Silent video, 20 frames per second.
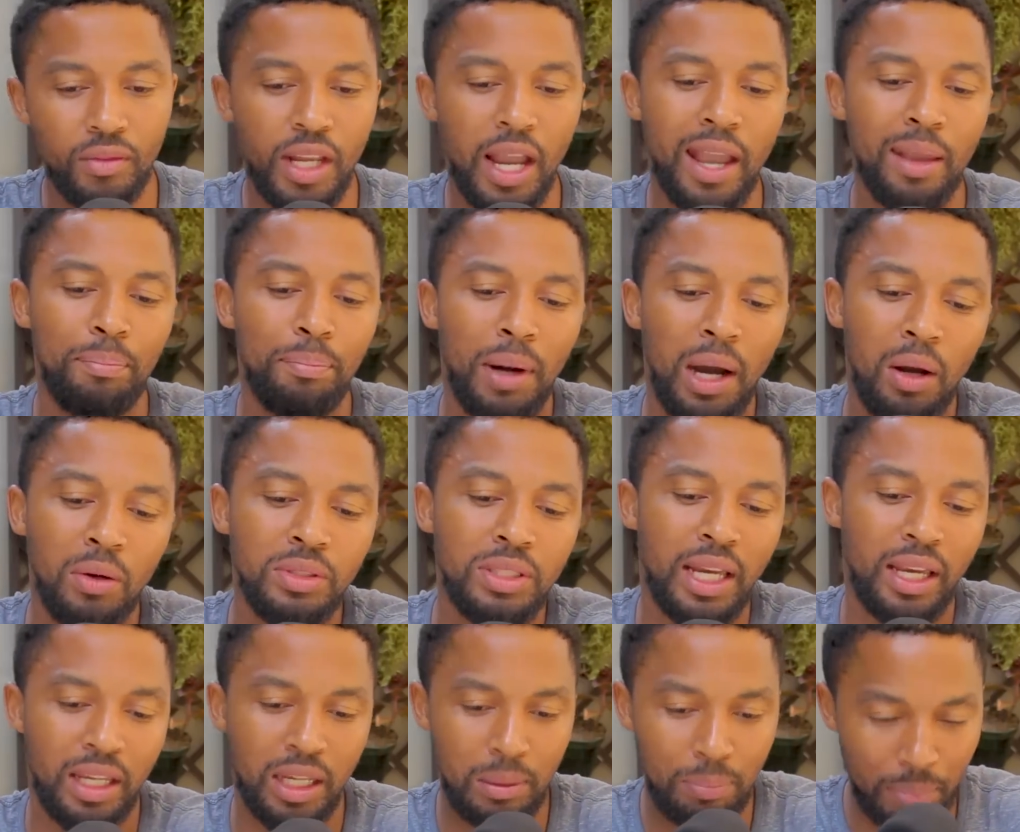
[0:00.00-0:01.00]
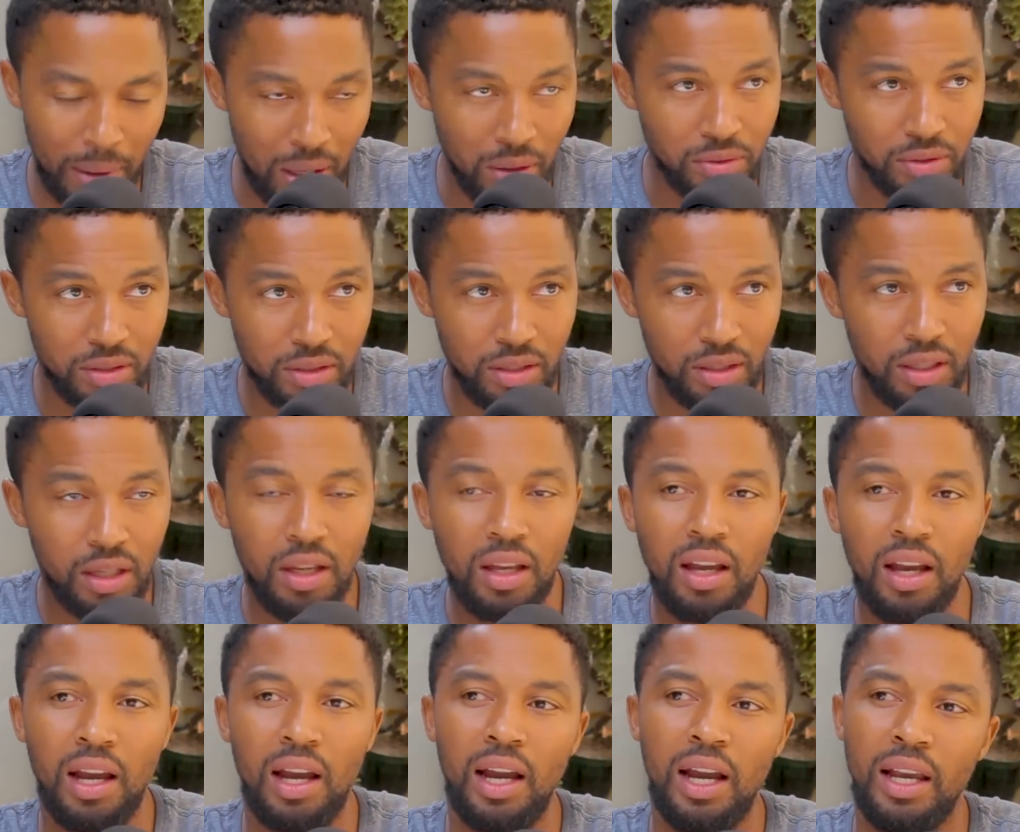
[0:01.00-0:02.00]
I bounce, I get bounced.
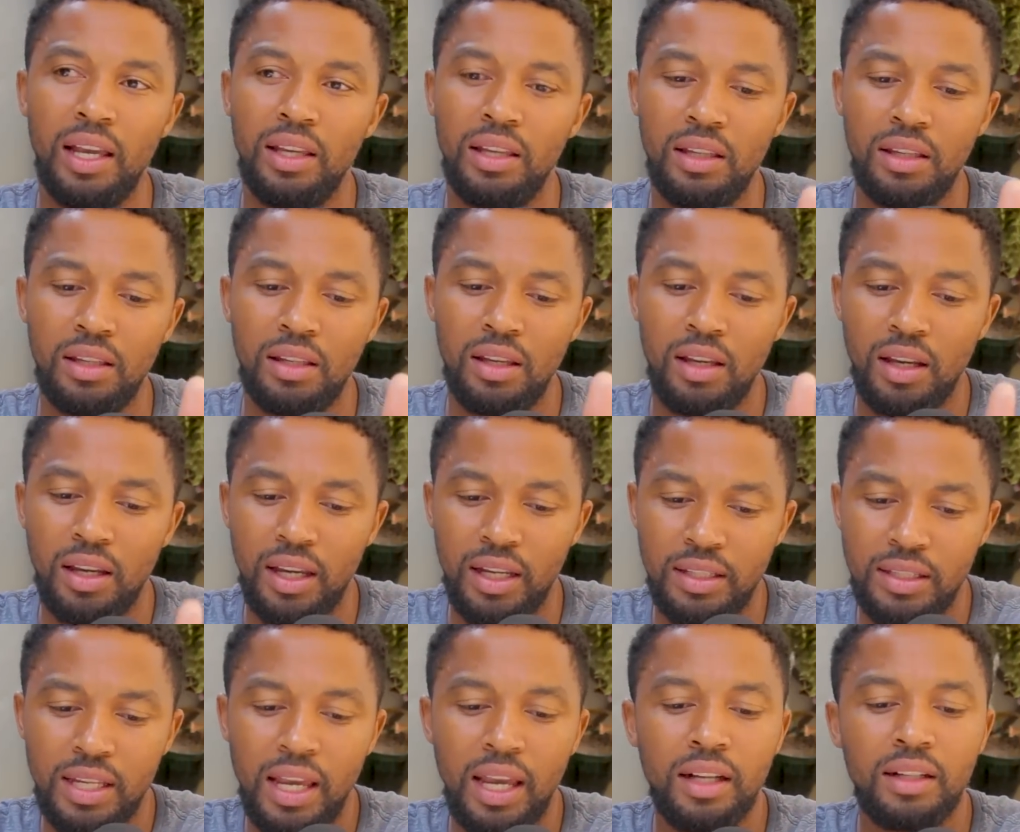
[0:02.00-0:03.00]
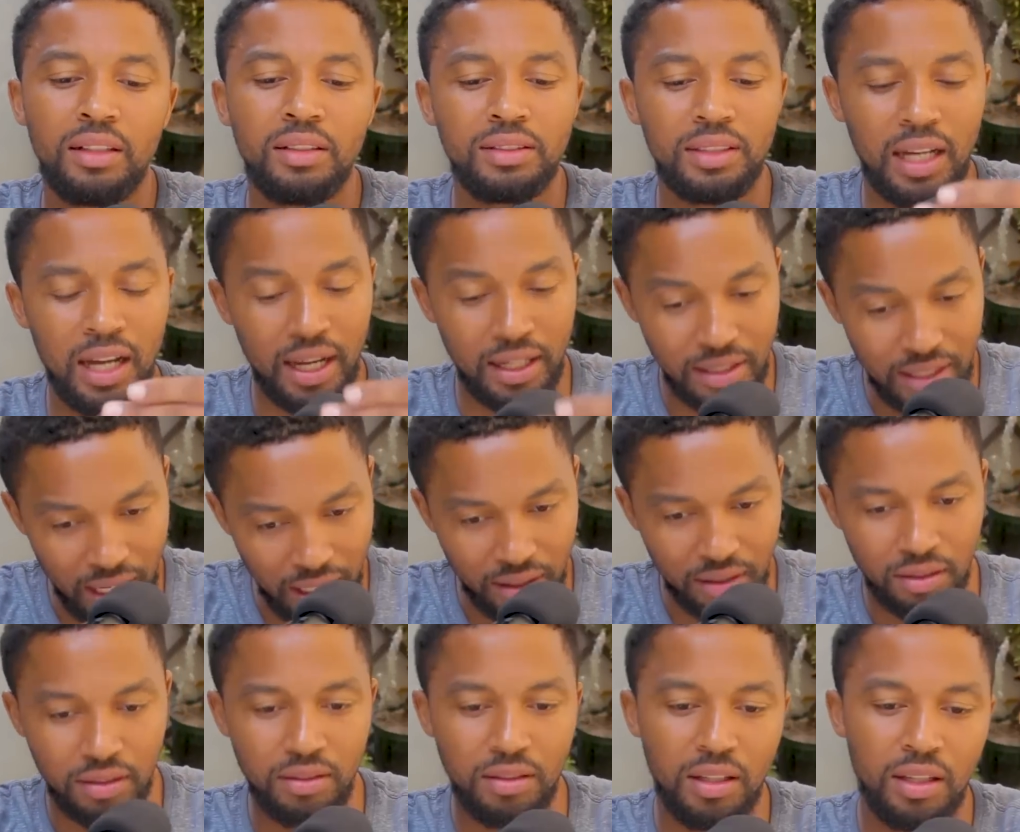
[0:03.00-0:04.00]
I get tackled, I
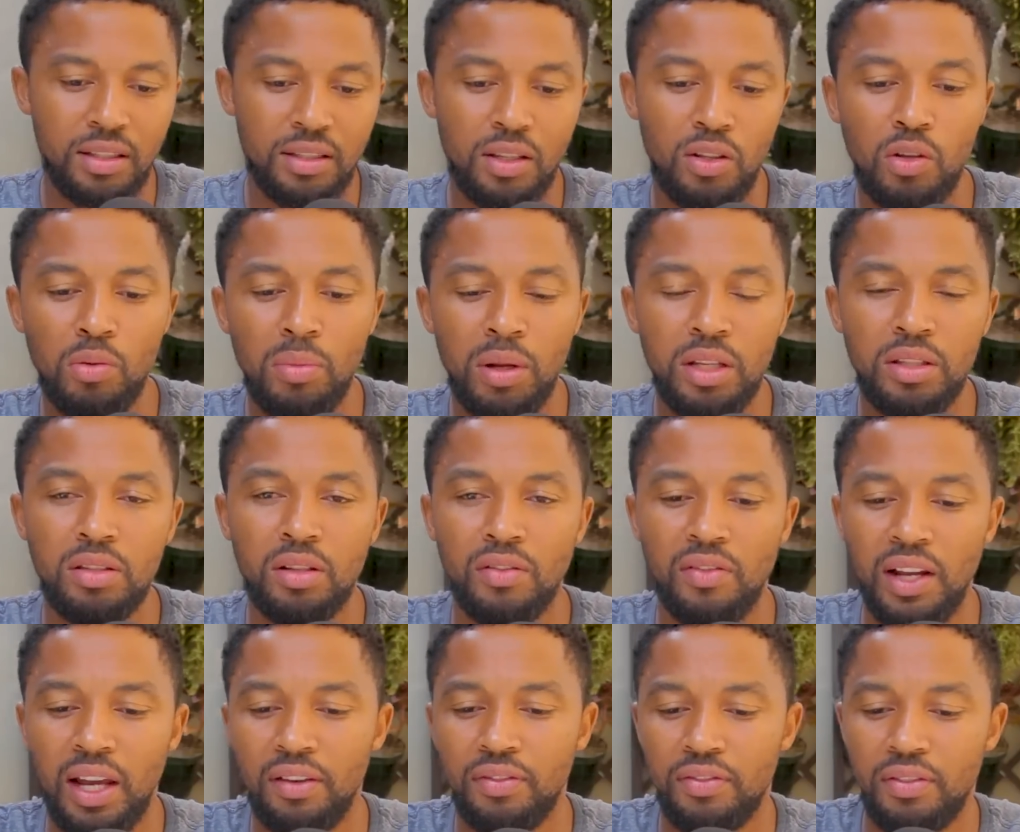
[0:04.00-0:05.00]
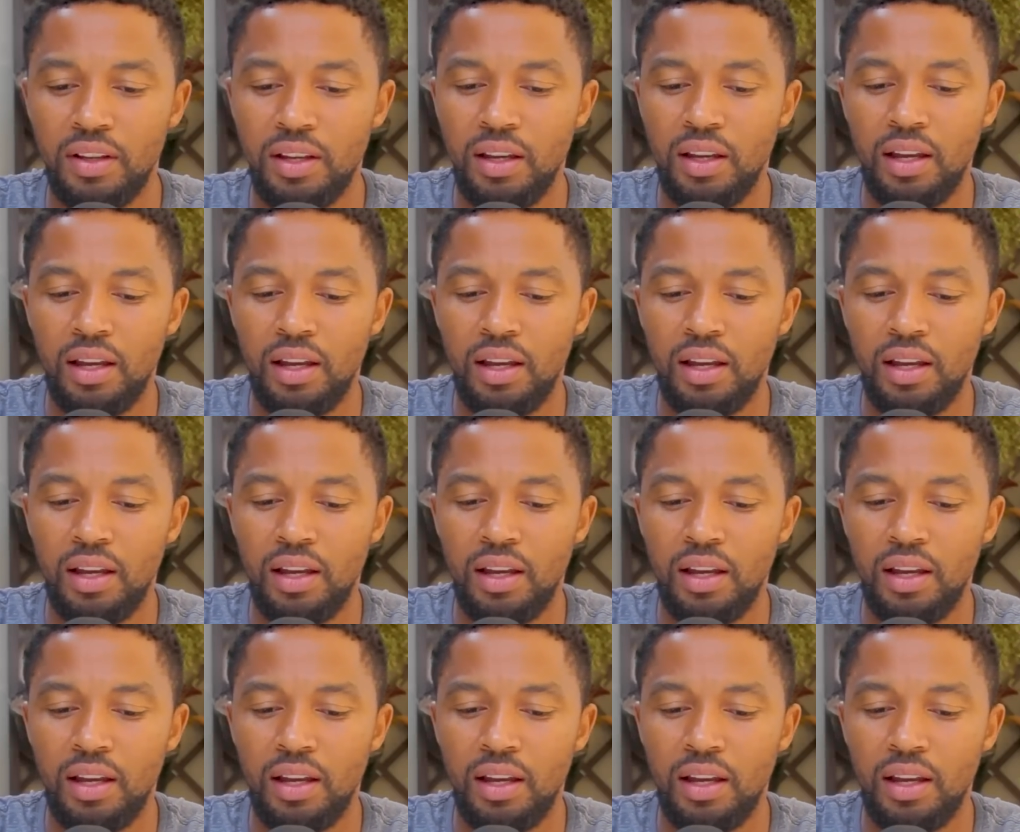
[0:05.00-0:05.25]
tackle. It's the humility of life.